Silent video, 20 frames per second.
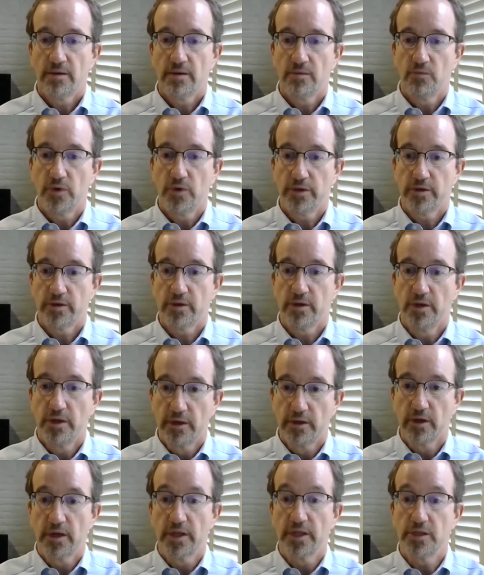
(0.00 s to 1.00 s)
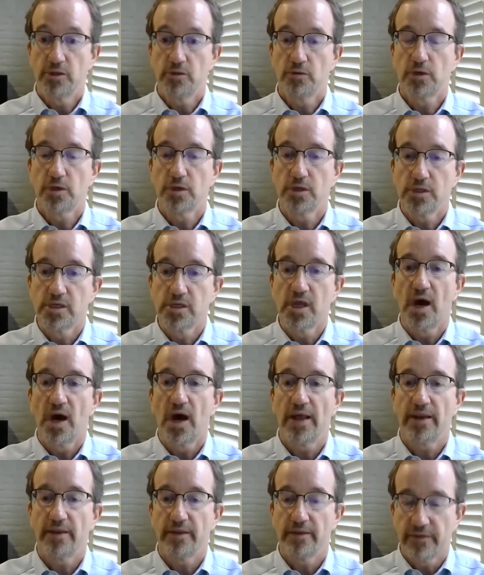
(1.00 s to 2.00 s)
when literally you could
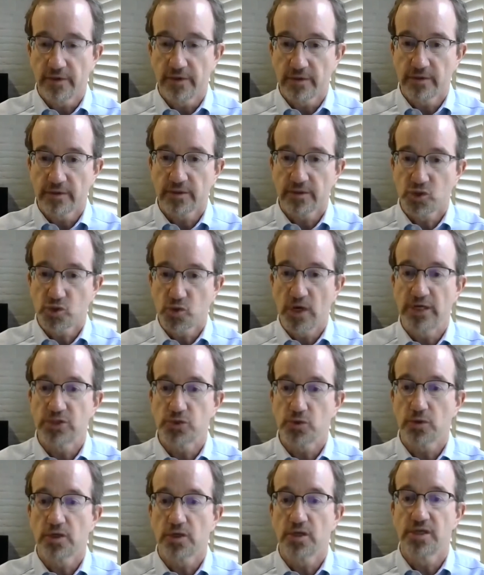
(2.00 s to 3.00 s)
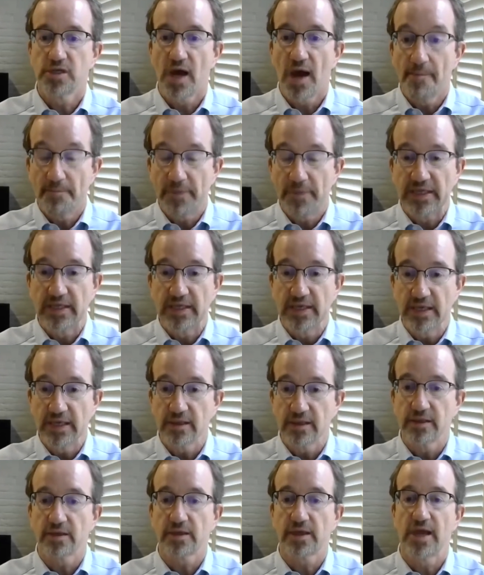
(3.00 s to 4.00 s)
not, the treasurer could not
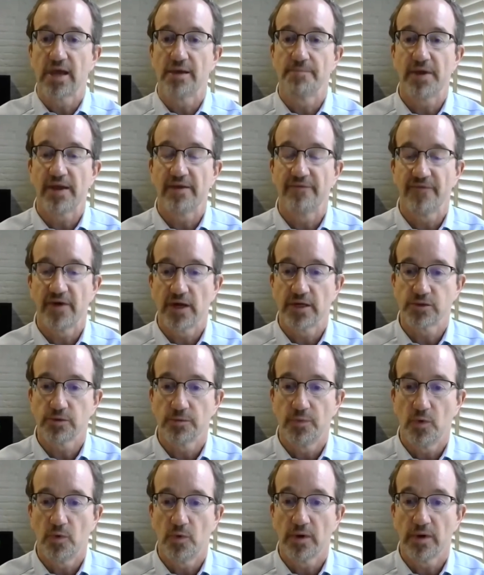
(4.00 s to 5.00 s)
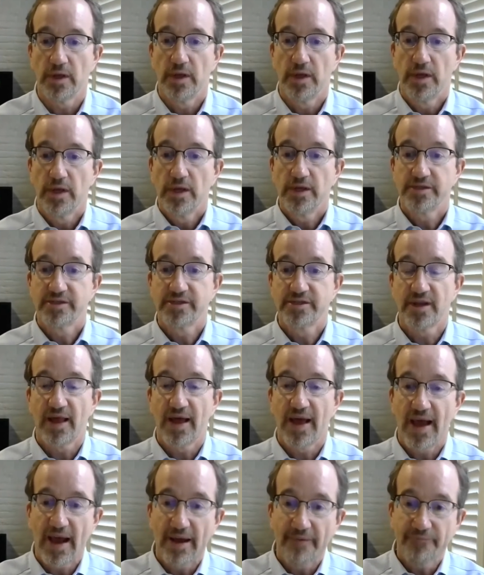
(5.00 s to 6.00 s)
begin the campaign finance report
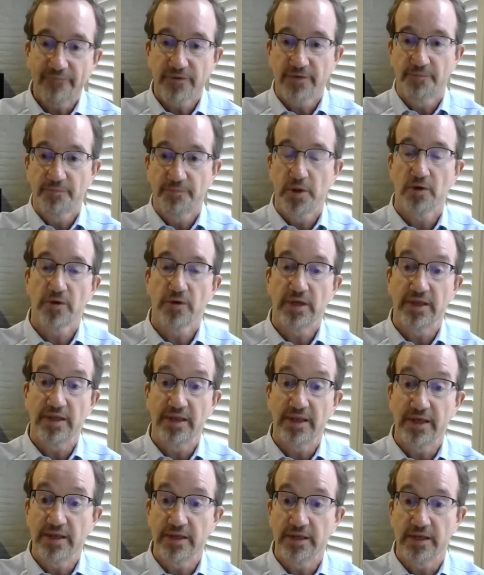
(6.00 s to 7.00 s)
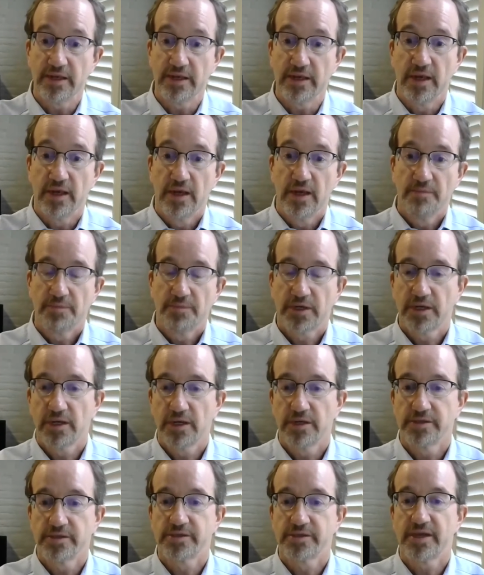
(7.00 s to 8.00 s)
until after the period had ended,
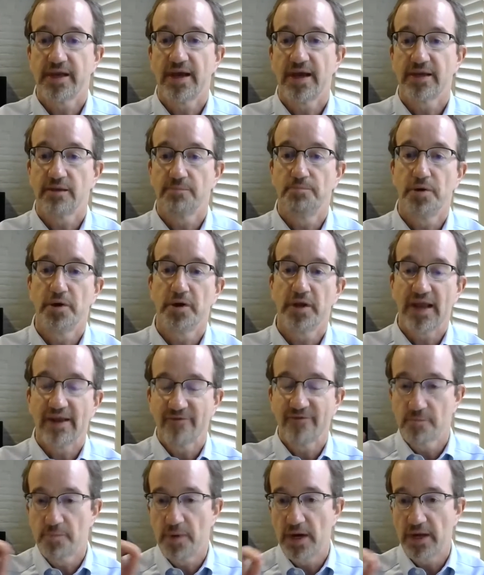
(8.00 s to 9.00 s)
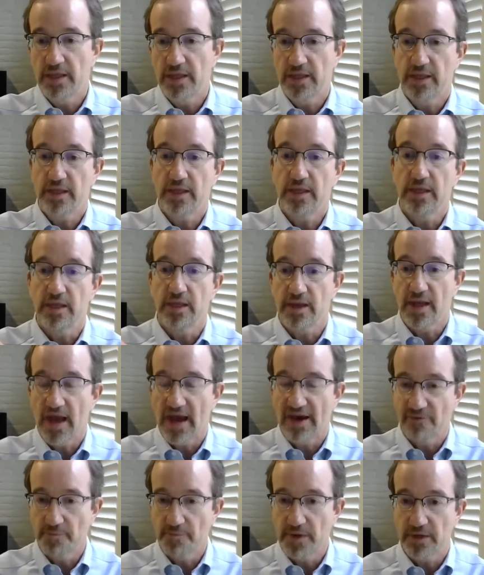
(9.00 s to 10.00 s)
because they had to put everybody in
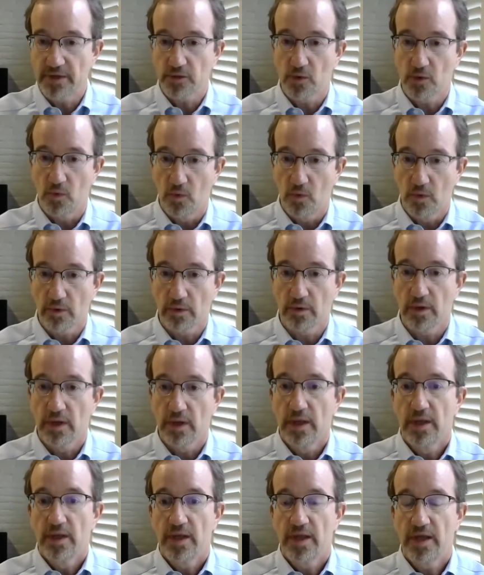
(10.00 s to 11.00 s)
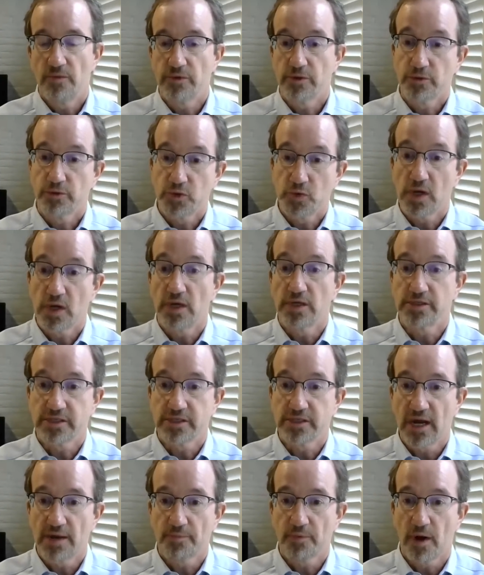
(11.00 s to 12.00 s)
alphabetical order. And when you're doing it on a
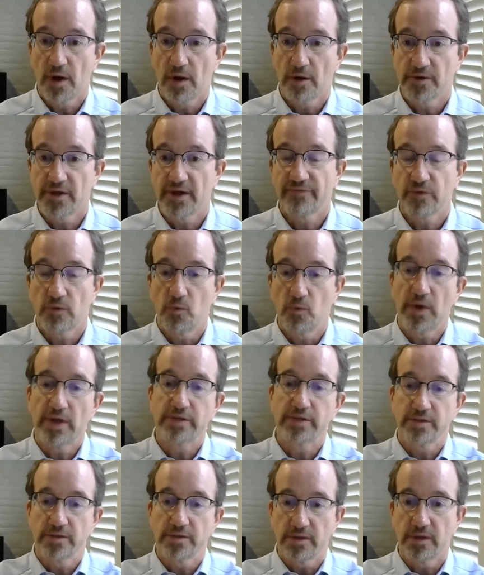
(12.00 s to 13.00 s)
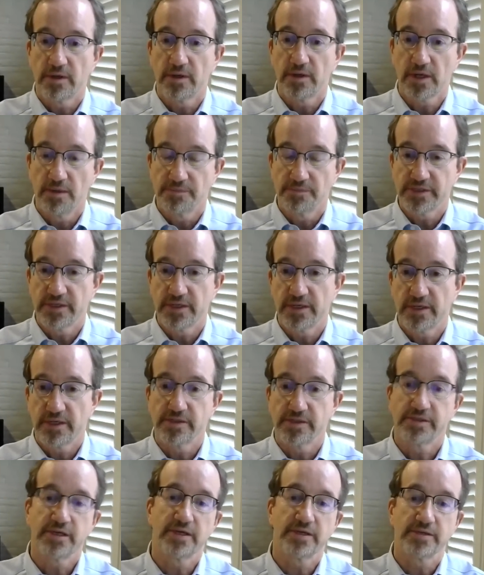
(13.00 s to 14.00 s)
typewriter, you have to wait till it all comes in, and
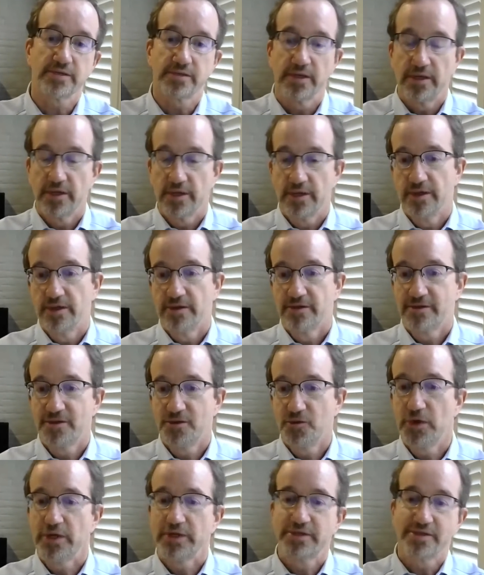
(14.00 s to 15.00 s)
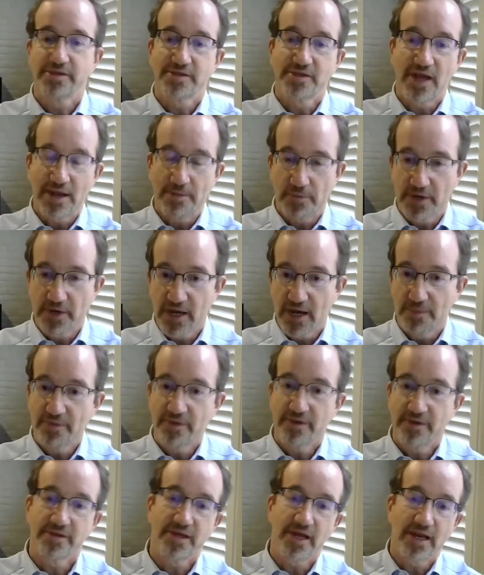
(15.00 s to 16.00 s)
it takes 2 weeks to type it up,
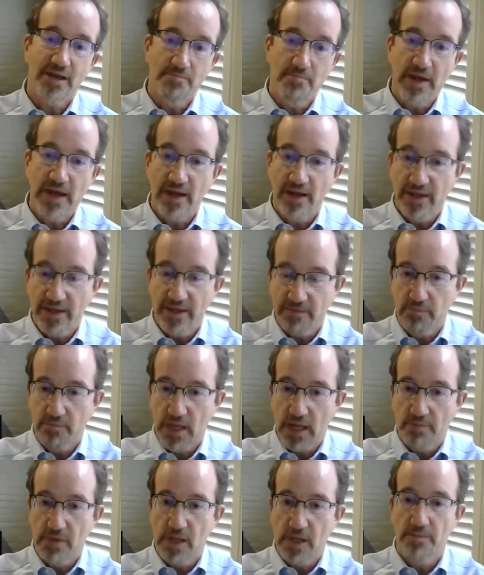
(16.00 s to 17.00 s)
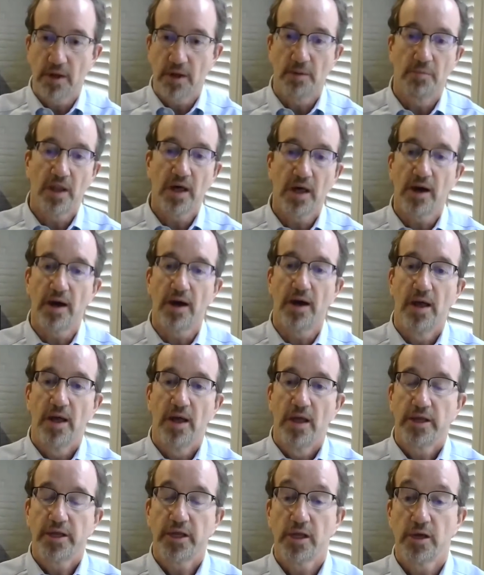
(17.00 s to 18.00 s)
and then you got to mail it, blah, blah, blah, blah.
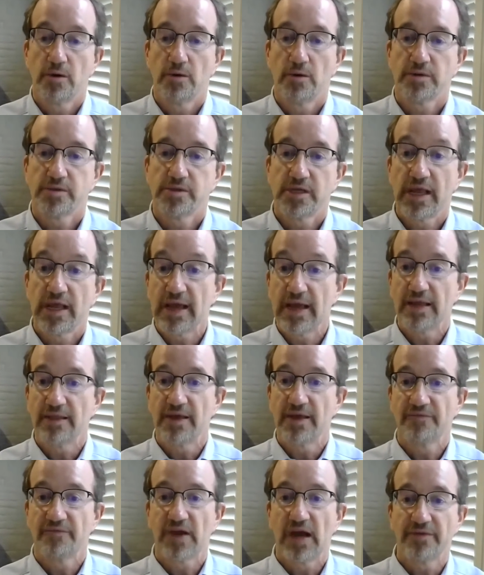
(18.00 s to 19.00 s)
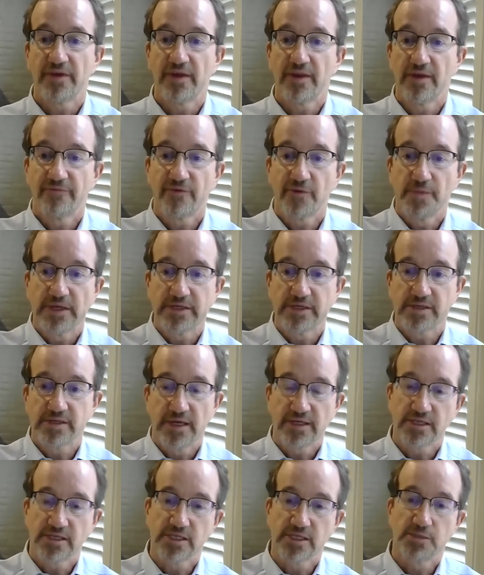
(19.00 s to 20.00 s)
You know, today they've got that information,
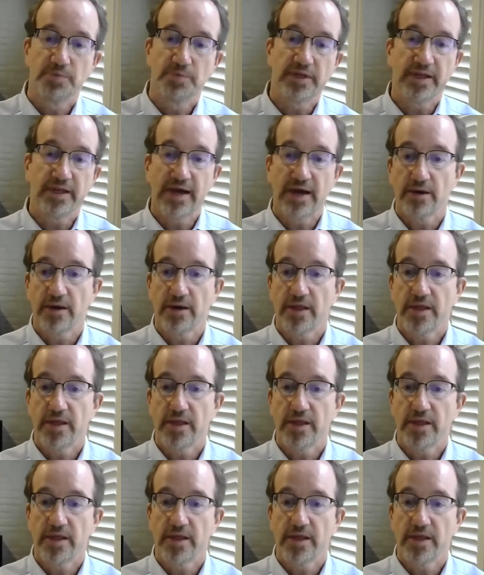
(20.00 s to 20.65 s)
they can spit it out